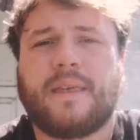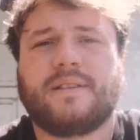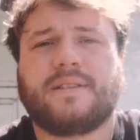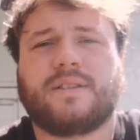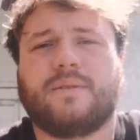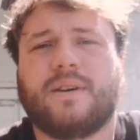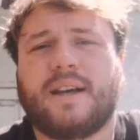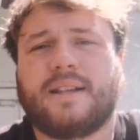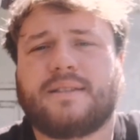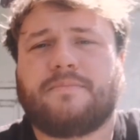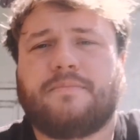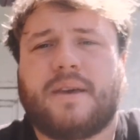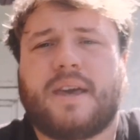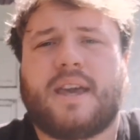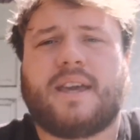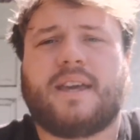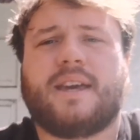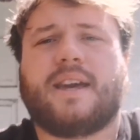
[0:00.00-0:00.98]
So I had to
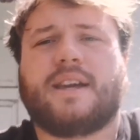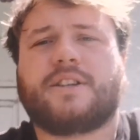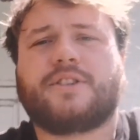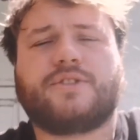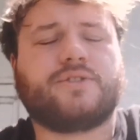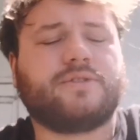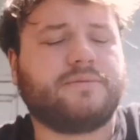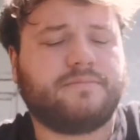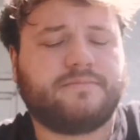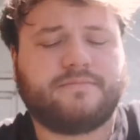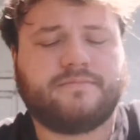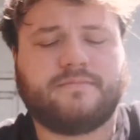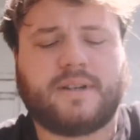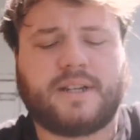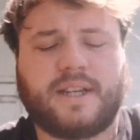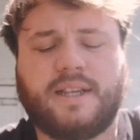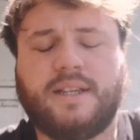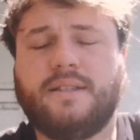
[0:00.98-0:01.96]
pay extra
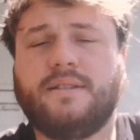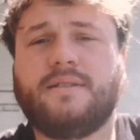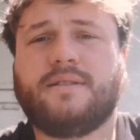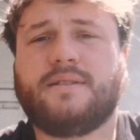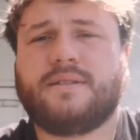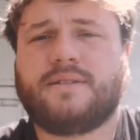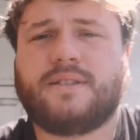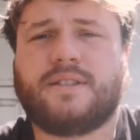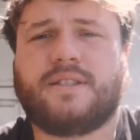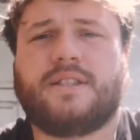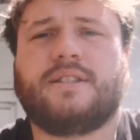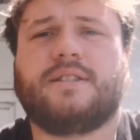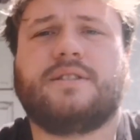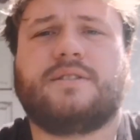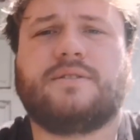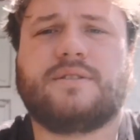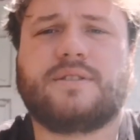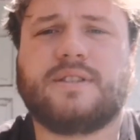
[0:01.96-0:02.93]
money to see
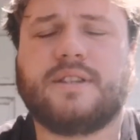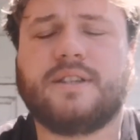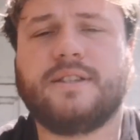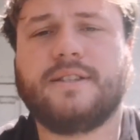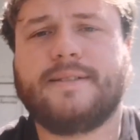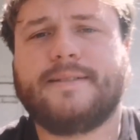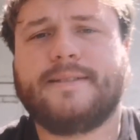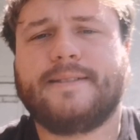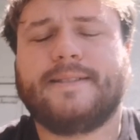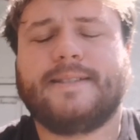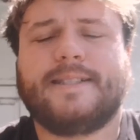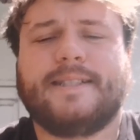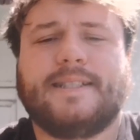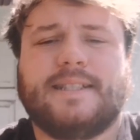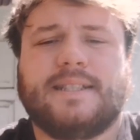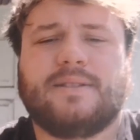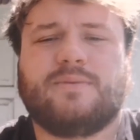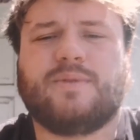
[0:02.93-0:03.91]
the doctor,
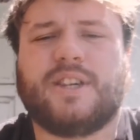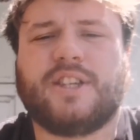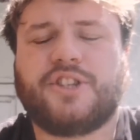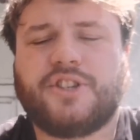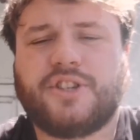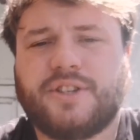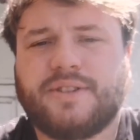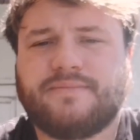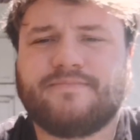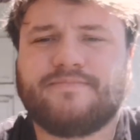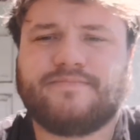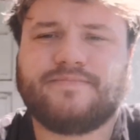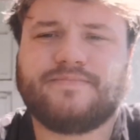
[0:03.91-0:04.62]
which,